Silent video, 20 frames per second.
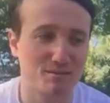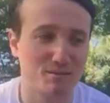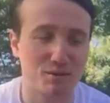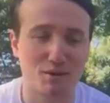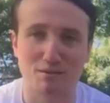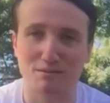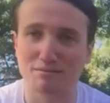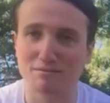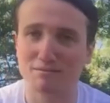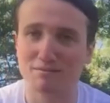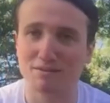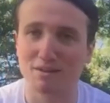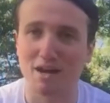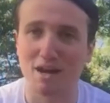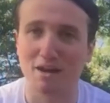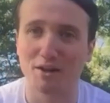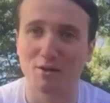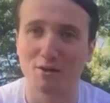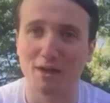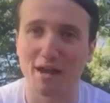We're
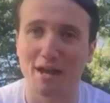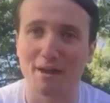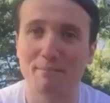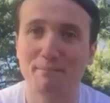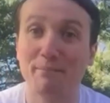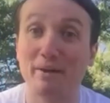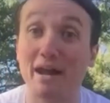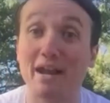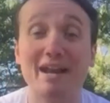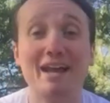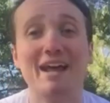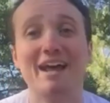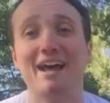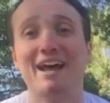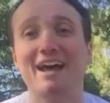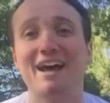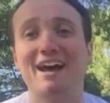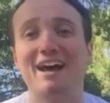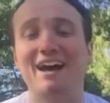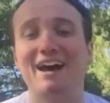not okay. But
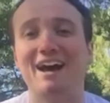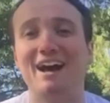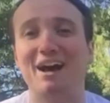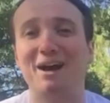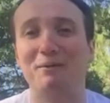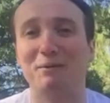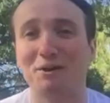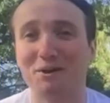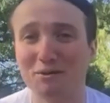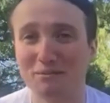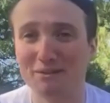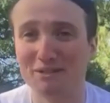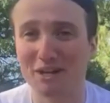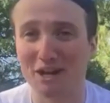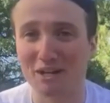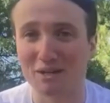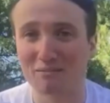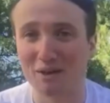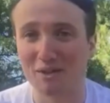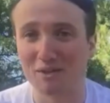we're going to be
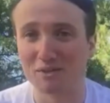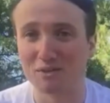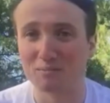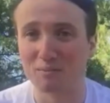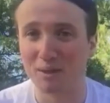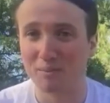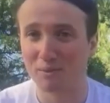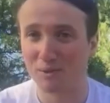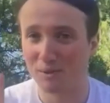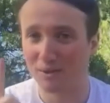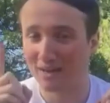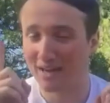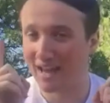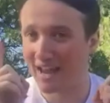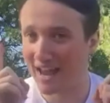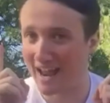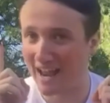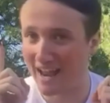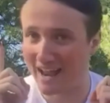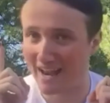talking about those people
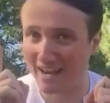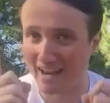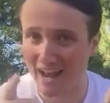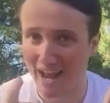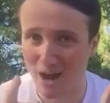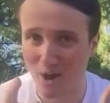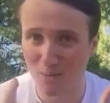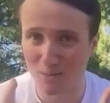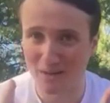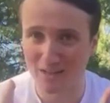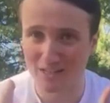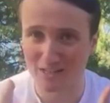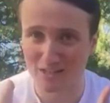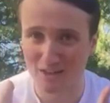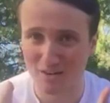and how we can